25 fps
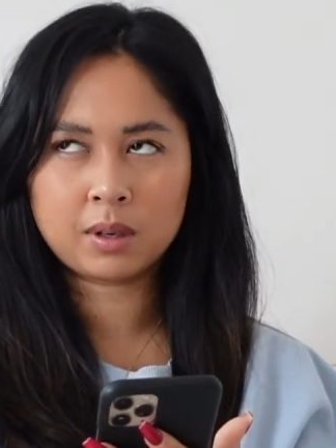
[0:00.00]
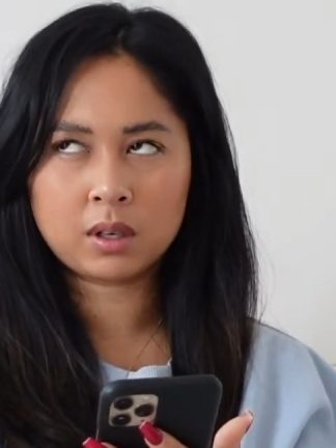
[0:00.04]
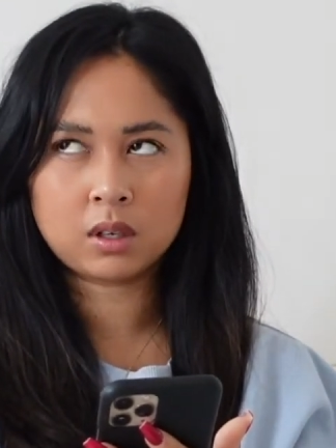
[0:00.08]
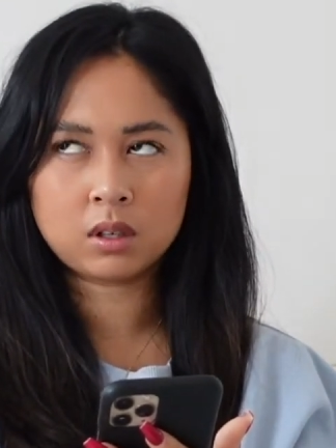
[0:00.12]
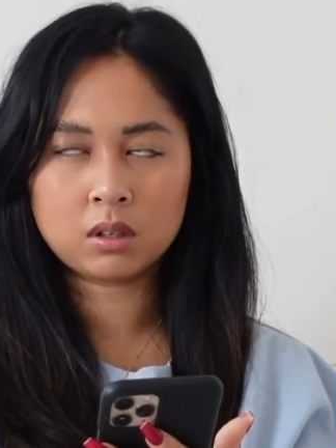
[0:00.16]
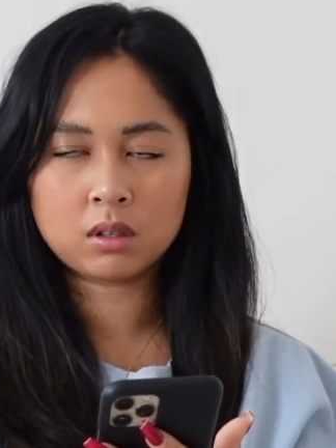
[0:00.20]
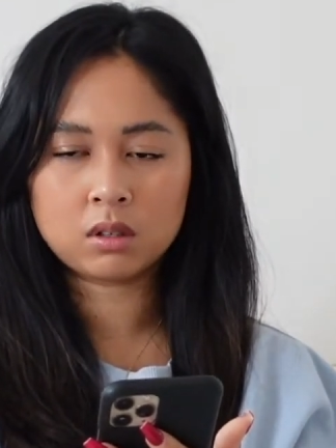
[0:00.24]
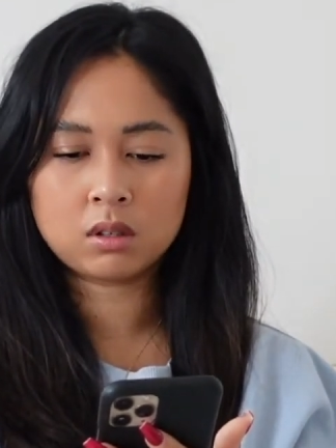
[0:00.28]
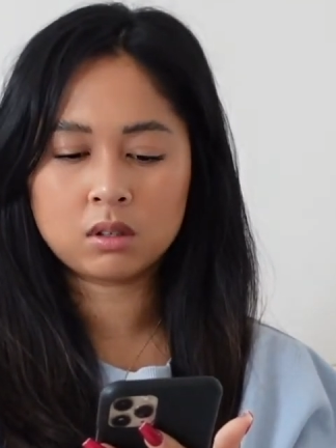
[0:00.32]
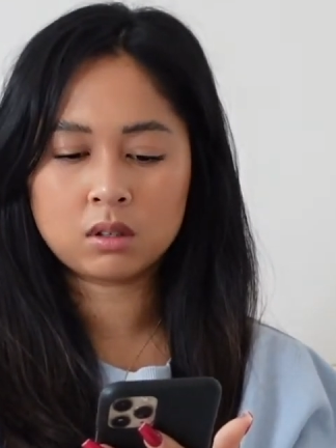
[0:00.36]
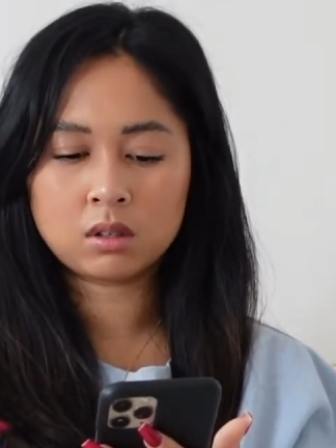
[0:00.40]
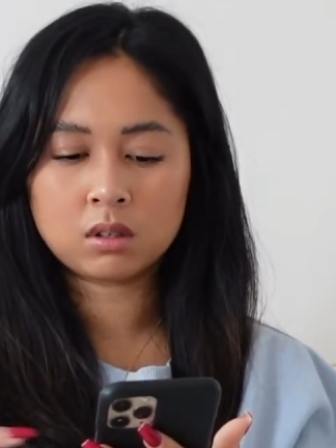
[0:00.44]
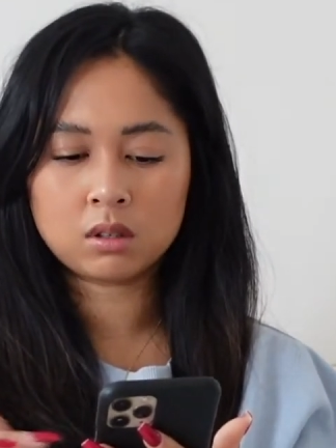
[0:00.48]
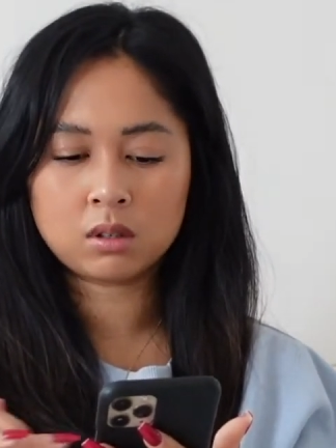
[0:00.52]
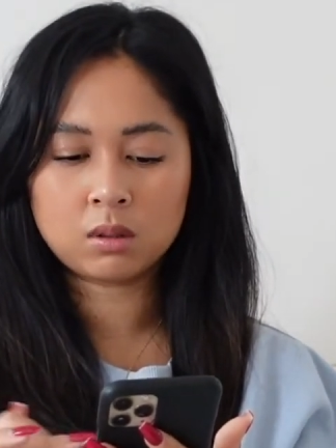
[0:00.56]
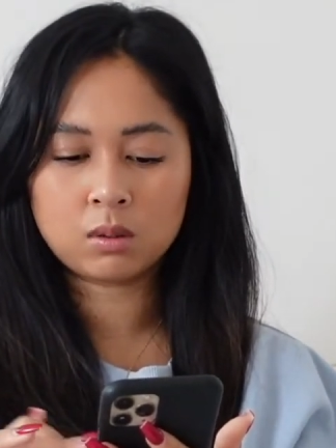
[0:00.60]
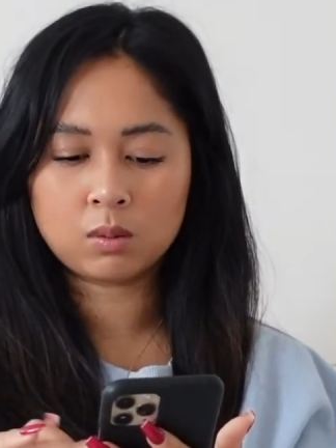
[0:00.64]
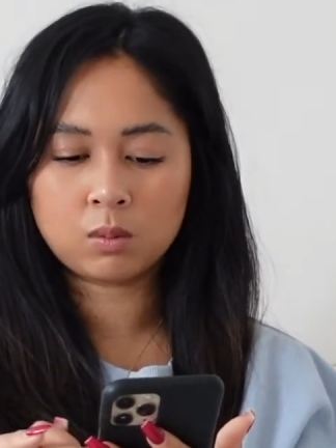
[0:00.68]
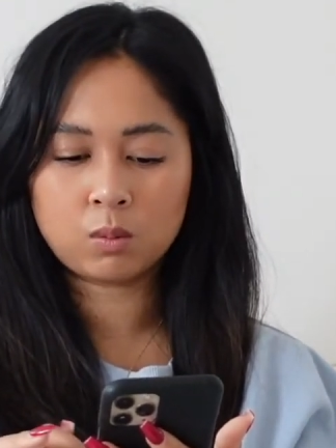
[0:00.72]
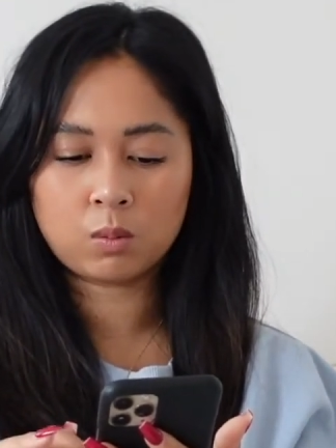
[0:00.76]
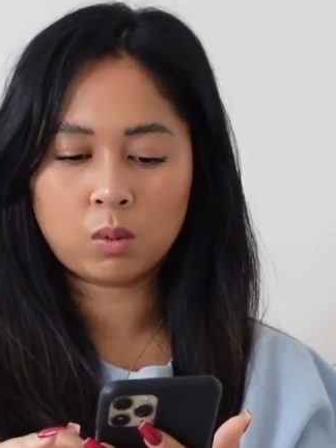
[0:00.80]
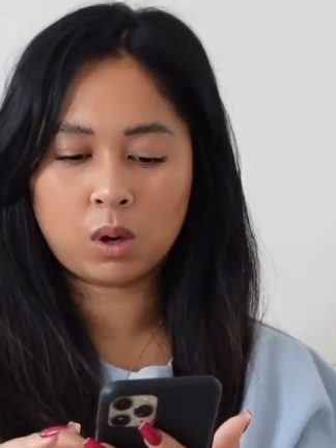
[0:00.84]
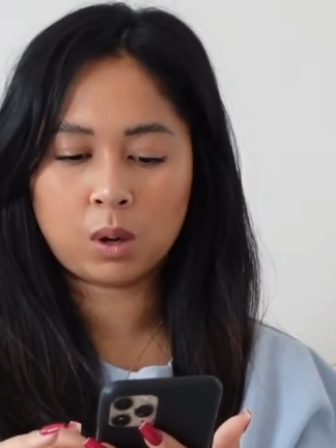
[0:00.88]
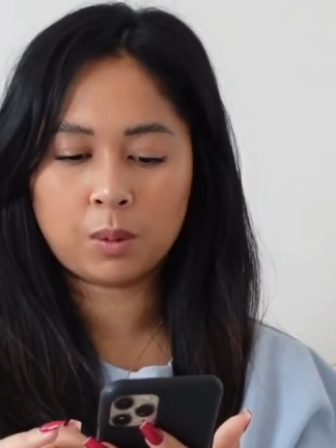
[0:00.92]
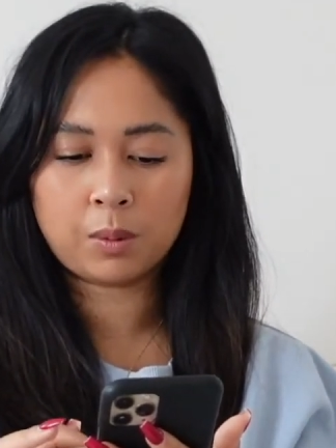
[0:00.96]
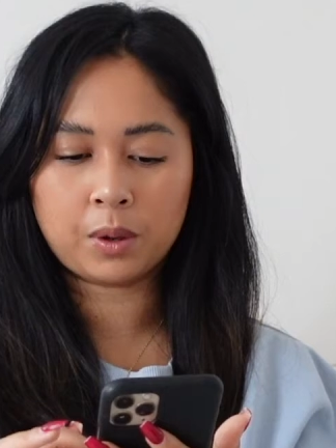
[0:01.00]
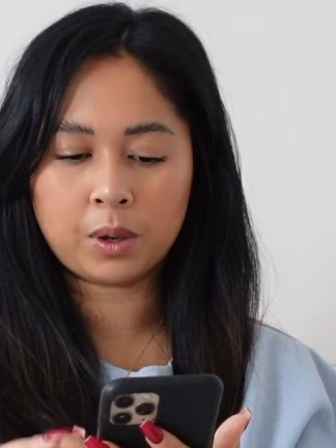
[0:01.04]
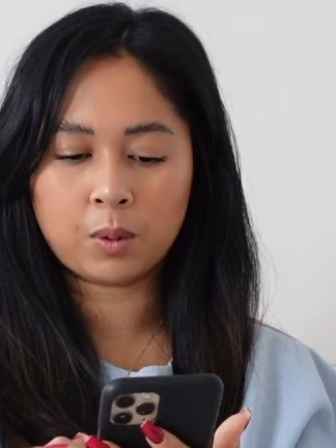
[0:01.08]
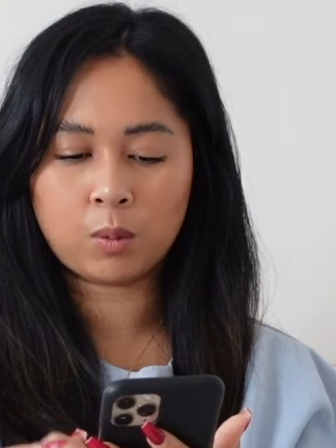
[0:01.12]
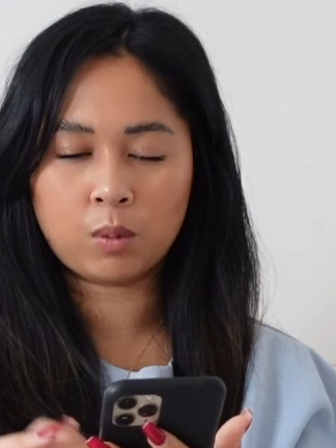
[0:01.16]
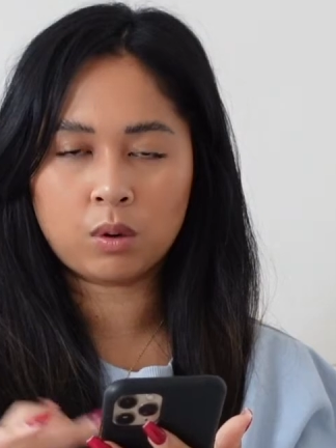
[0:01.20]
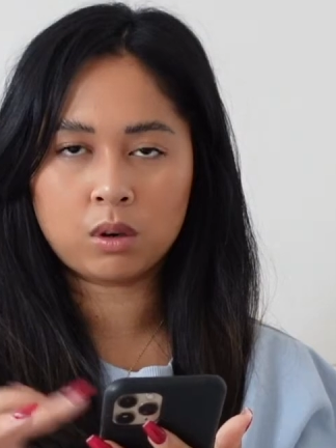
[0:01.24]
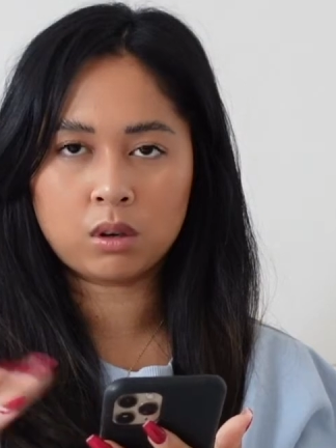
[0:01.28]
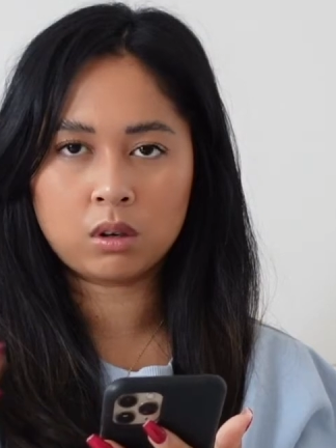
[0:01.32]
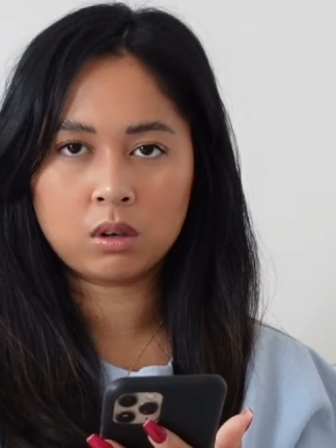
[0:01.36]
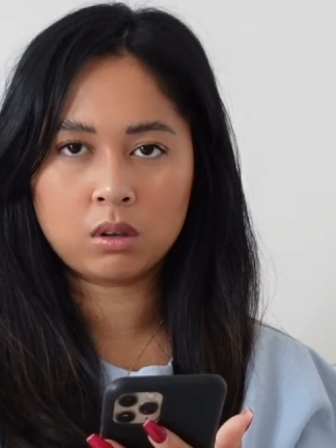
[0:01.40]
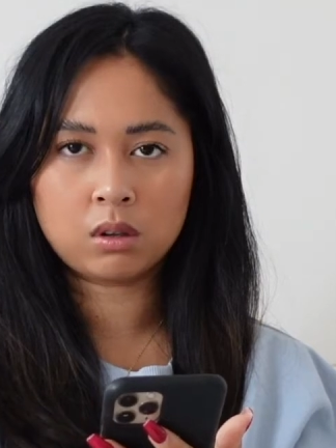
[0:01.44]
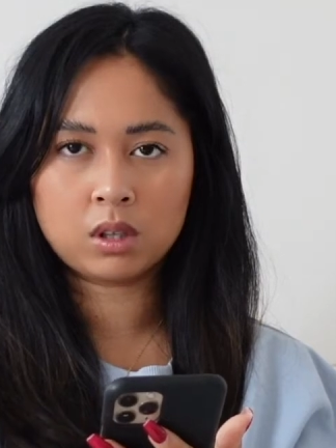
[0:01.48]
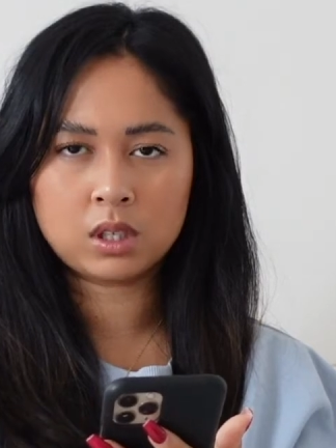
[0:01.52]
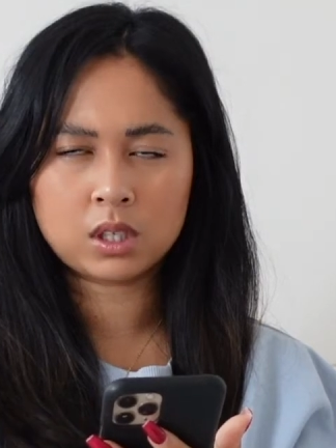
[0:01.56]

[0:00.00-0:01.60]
because why would I want